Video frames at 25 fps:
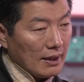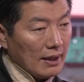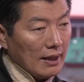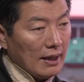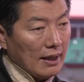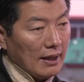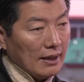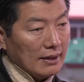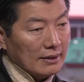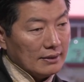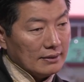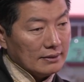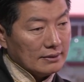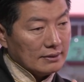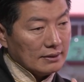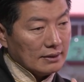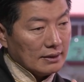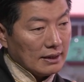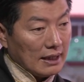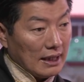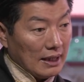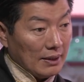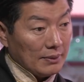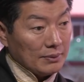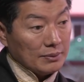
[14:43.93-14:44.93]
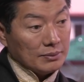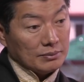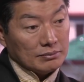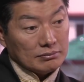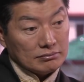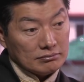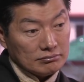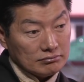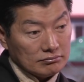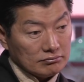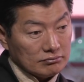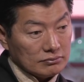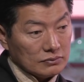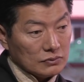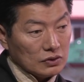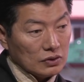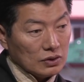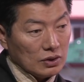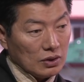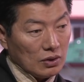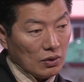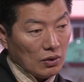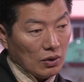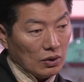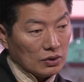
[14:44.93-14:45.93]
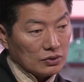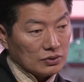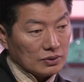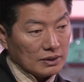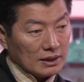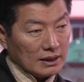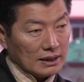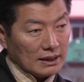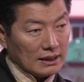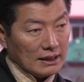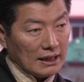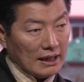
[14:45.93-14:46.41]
And now, altogether,